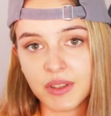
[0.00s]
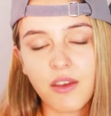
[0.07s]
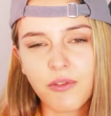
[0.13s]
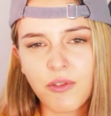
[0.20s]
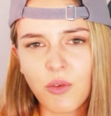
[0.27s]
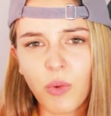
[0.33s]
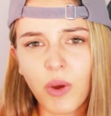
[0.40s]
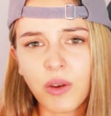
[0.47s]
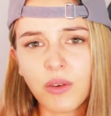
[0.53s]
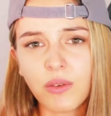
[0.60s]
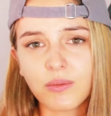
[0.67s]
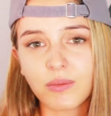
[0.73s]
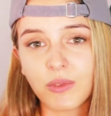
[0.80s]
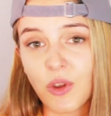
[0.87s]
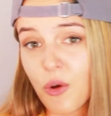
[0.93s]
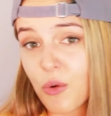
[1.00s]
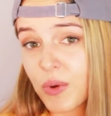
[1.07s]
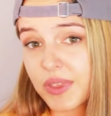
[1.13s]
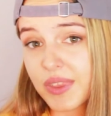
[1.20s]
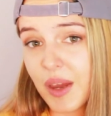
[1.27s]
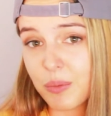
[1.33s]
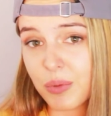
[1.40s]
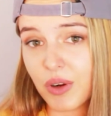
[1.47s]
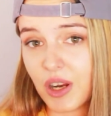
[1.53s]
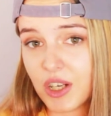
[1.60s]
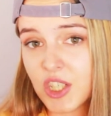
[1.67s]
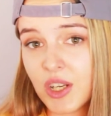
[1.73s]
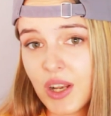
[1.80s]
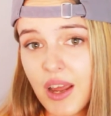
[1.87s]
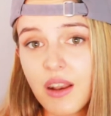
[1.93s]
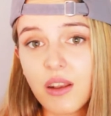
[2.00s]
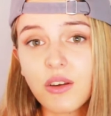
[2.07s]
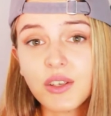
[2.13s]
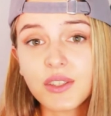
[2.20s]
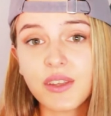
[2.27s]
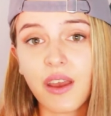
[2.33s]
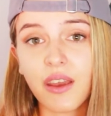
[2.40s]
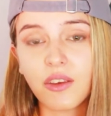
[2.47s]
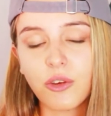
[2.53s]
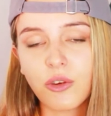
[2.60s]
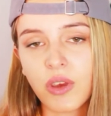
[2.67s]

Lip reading: And if you want to know what that production line looks like,